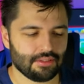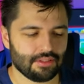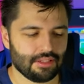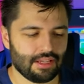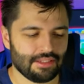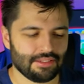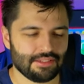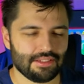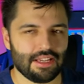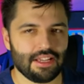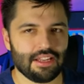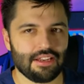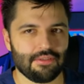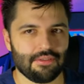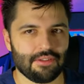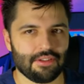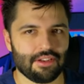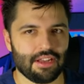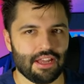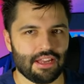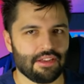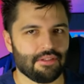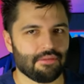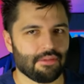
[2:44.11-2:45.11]
I say anyway,
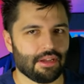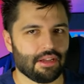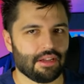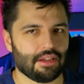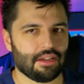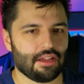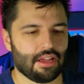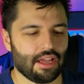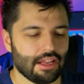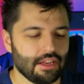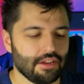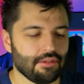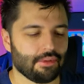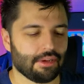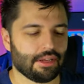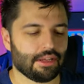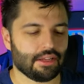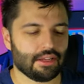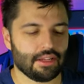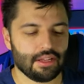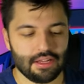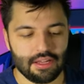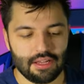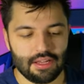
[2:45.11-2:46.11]
anyway, anyway,
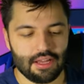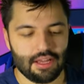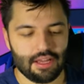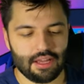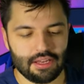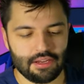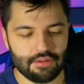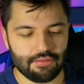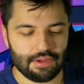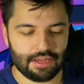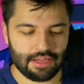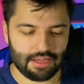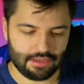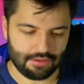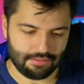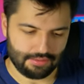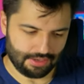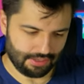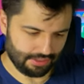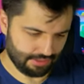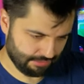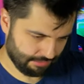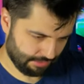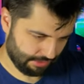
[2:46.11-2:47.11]
anyway,
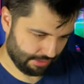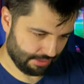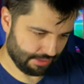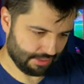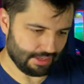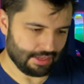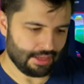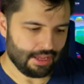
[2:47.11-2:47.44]
anyway, anyway.